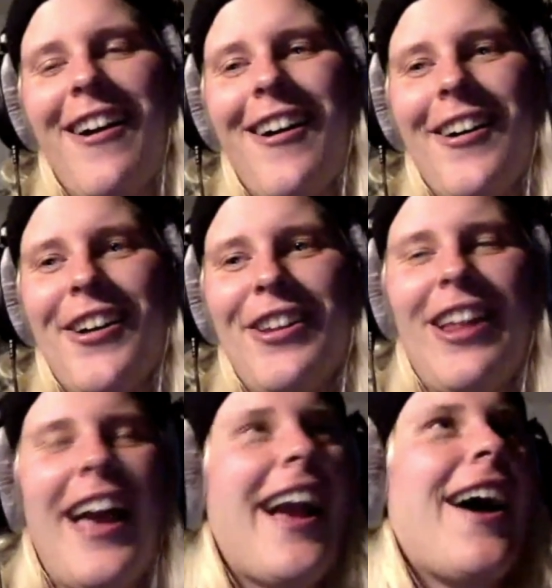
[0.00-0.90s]
uh,
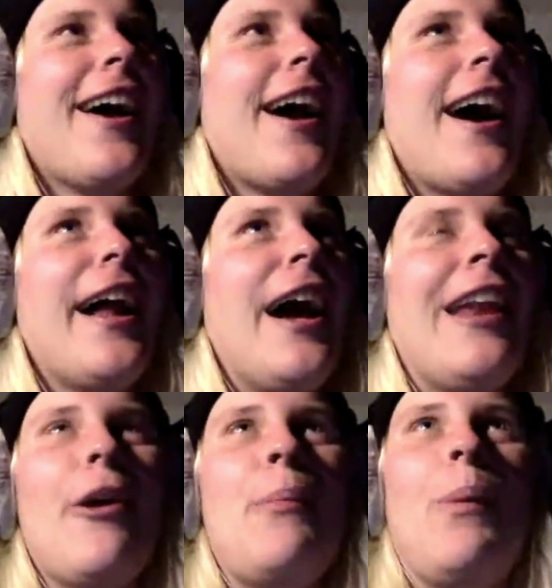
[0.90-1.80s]
like I, I I
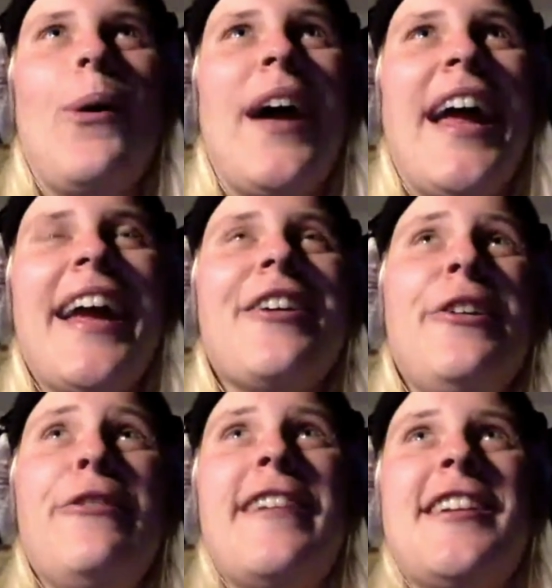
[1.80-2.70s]
know Boy who
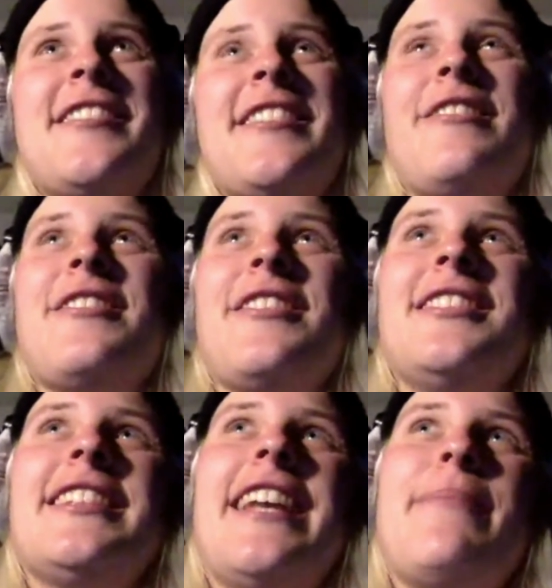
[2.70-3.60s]
features on Don't
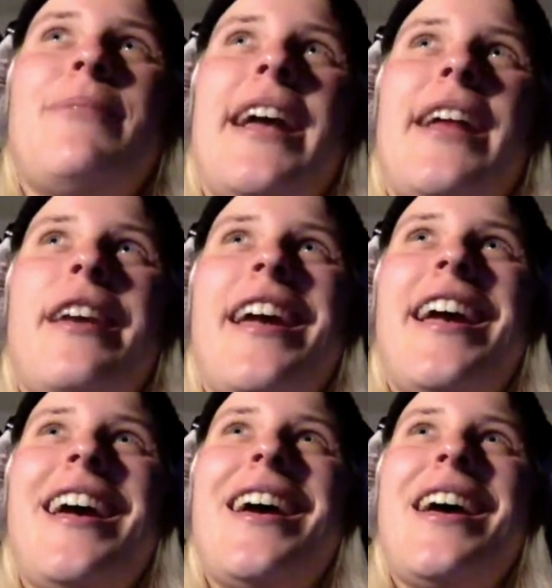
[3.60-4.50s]
Sleep, like
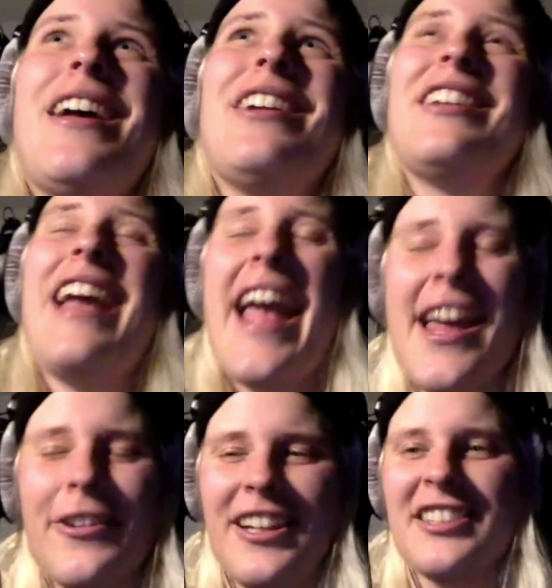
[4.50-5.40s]
their
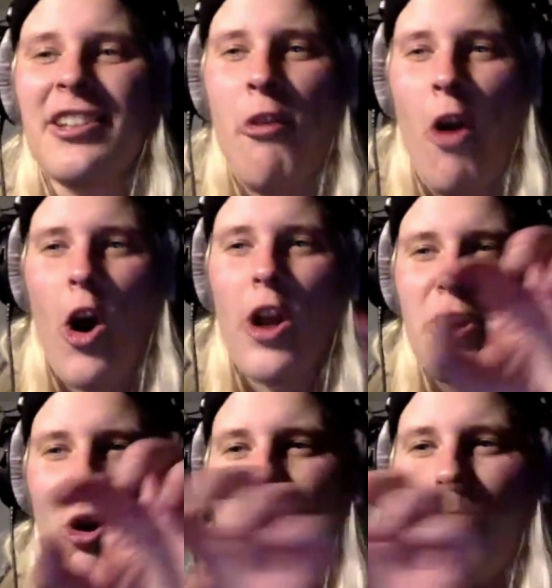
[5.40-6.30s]
handle is not
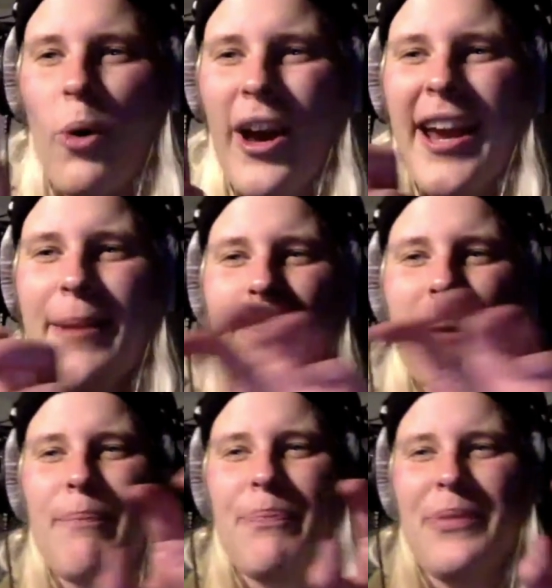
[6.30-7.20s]
Your Boy,
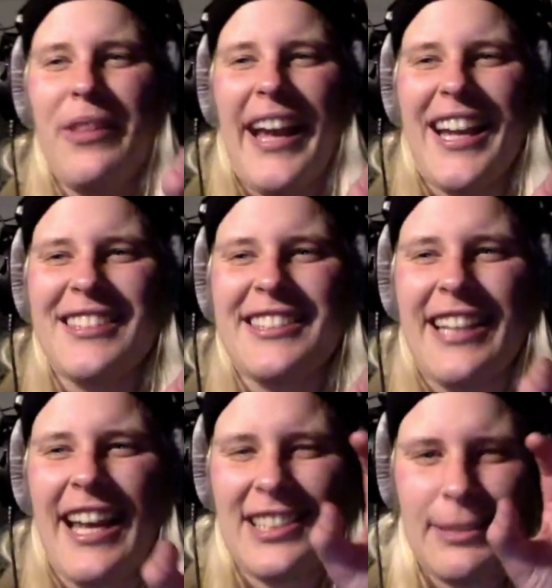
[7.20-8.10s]
but like it's
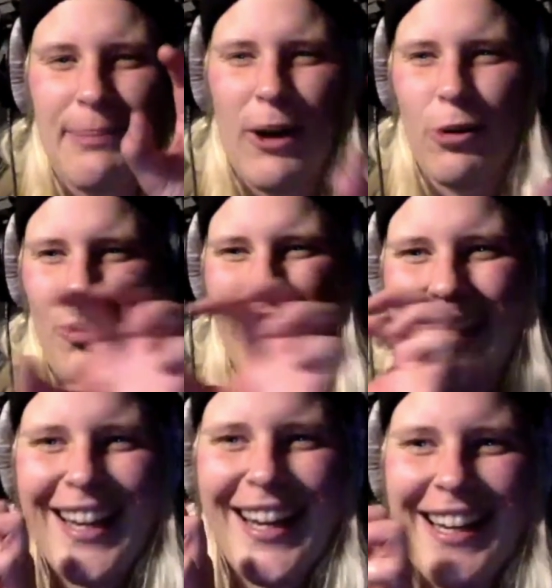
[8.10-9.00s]
like spelt
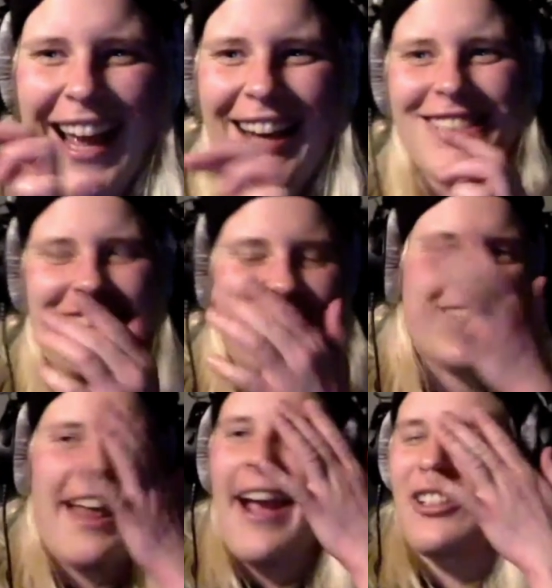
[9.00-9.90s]
weird, and it's just
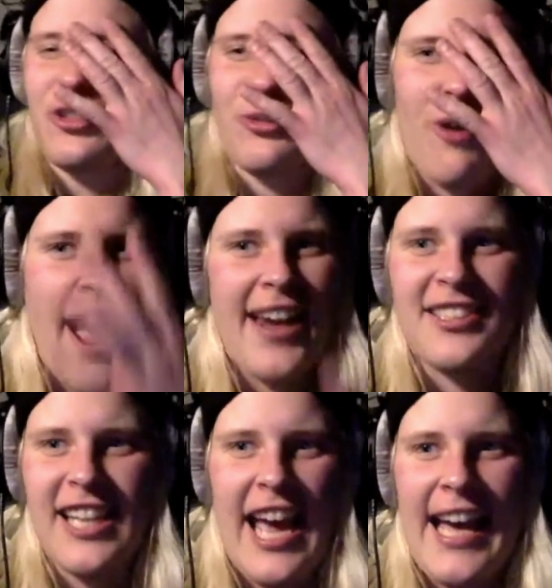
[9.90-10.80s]
like trying
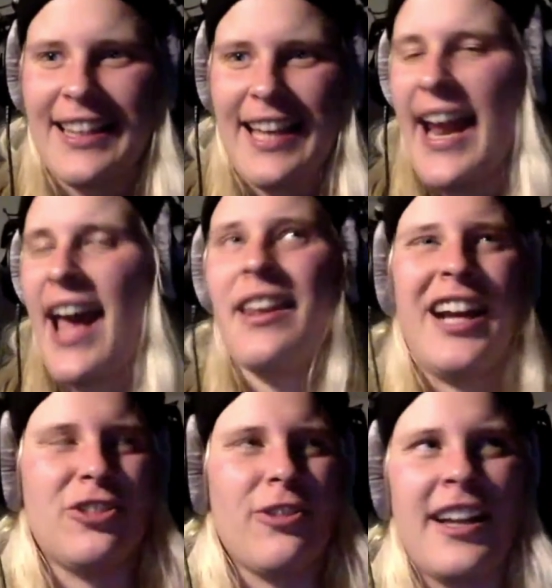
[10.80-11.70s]
to tag that, and like
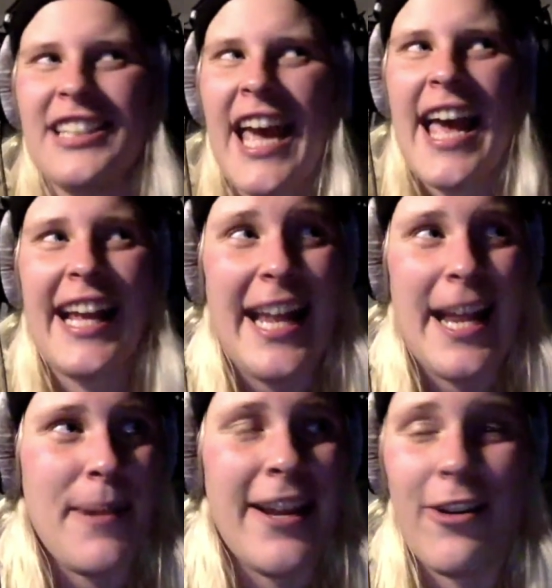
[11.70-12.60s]
trying to tag
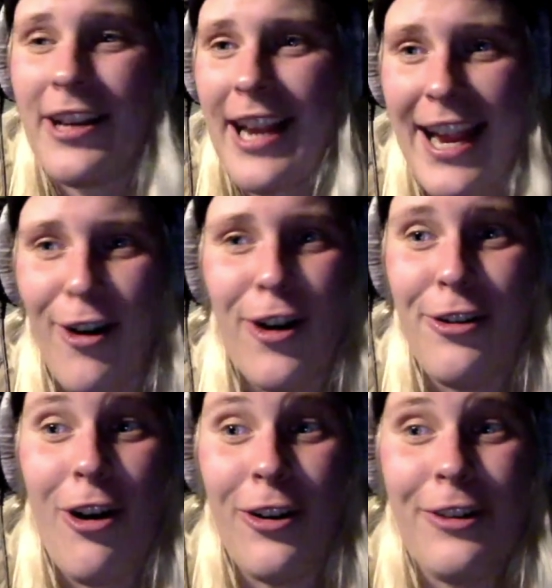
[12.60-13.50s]
Imbi on on
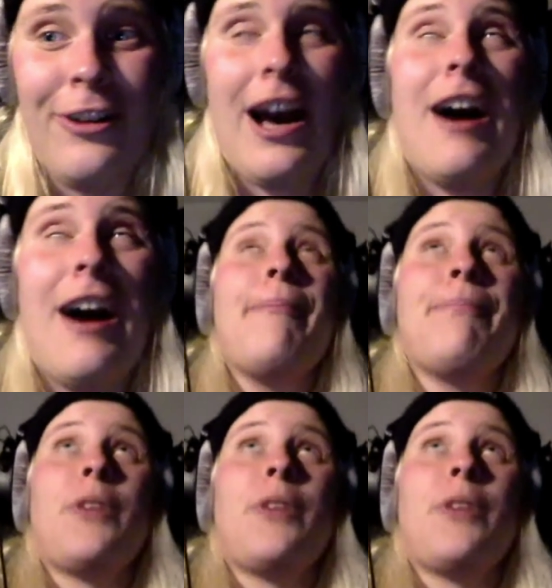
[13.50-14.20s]
on um on